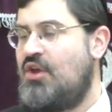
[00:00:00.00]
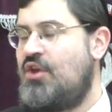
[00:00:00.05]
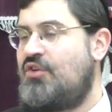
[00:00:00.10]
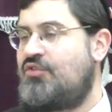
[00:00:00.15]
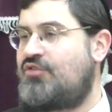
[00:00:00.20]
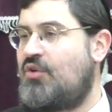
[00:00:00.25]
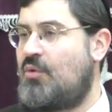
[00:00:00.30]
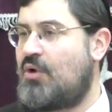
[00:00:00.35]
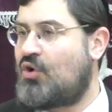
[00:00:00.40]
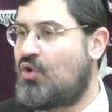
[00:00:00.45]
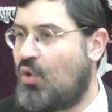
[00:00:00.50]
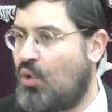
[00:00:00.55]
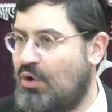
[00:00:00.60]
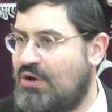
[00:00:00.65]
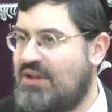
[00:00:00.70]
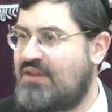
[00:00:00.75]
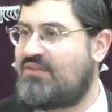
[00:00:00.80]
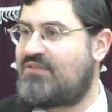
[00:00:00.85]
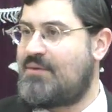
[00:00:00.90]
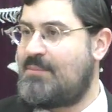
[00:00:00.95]
So
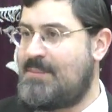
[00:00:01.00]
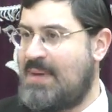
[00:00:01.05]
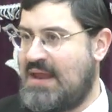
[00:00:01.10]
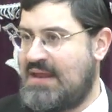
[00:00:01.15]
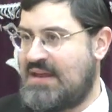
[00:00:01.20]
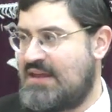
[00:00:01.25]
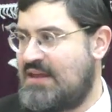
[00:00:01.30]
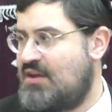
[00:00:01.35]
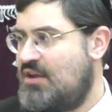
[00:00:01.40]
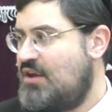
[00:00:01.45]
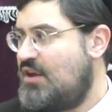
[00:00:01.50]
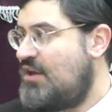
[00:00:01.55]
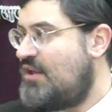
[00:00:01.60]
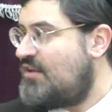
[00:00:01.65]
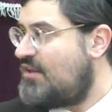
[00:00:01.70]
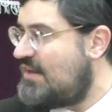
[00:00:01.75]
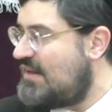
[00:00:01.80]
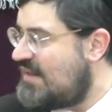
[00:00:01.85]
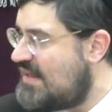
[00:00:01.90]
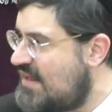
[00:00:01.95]
according to many,
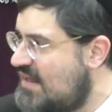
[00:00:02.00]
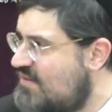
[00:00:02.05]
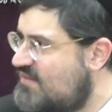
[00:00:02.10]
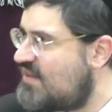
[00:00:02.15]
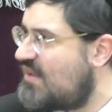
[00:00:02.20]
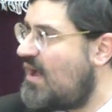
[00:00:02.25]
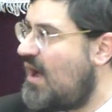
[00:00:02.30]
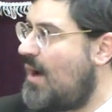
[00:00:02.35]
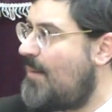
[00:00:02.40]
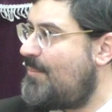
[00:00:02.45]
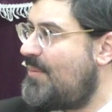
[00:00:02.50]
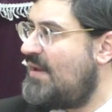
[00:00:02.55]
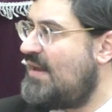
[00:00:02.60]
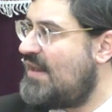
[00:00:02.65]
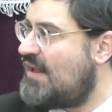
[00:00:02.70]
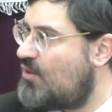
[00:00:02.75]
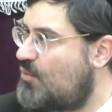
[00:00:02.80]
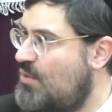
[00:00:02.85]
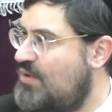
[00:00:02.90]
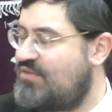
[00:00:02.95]
heating up a
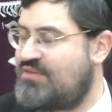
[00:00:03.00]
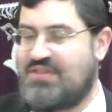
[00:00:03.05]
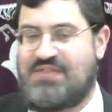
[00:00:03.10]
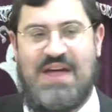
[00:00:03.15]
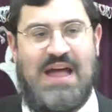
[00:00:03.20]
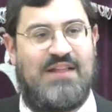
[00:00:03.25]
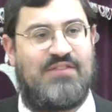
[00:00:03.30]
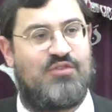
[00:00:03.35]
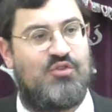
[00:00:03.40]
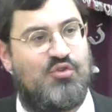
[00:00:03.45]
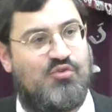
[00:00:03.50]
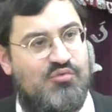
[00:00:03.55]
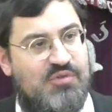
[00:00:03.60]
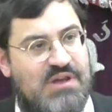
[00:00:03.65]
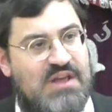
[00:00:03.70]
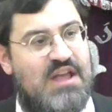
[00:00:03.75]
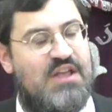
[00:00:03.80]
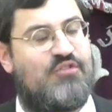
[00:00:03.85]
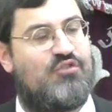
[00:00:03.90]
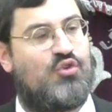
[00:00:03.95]
liquid to that degree
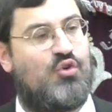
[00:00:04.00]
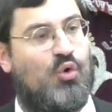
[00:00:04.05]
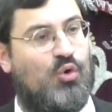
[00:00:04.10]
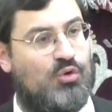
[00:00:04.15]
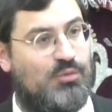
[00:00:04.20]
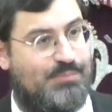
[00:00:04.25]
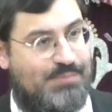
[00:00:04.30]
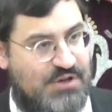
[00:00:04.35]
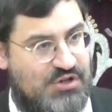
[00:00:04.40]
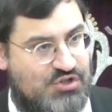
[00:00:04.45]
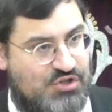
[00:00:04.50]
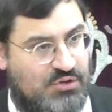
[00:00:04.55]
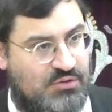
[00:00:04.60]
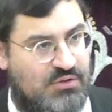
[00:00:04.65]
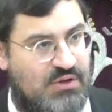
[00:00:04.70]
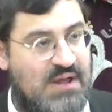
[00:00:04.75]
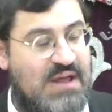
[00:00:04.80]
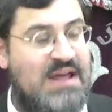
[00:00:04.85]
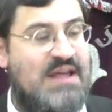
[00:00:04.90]
is called bishul.